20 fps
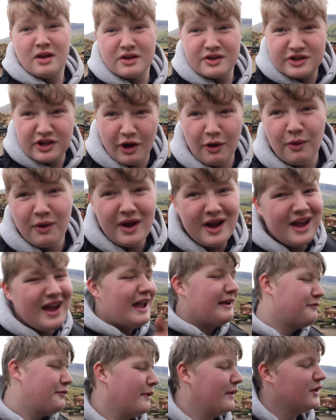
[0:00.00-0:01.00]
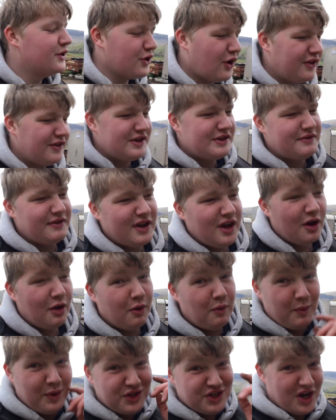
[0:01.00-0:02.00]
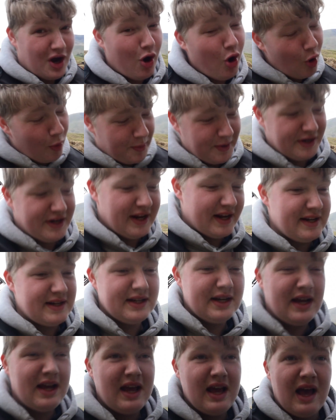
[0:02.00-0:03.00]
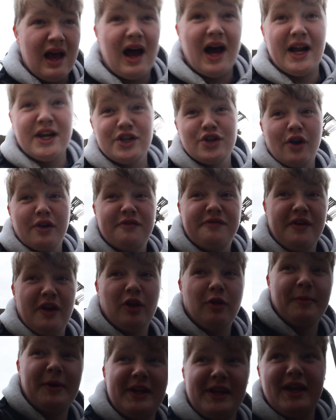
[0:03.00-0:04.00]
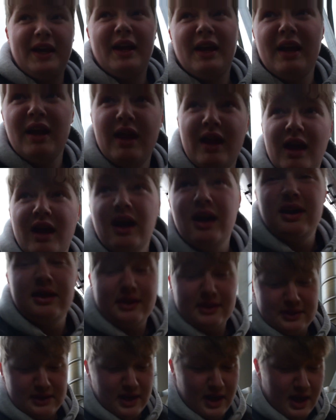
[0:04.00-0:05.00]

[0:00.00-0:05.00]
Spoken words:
So if you enjoyed this video, which I hope you did, I enjoyed filming it, and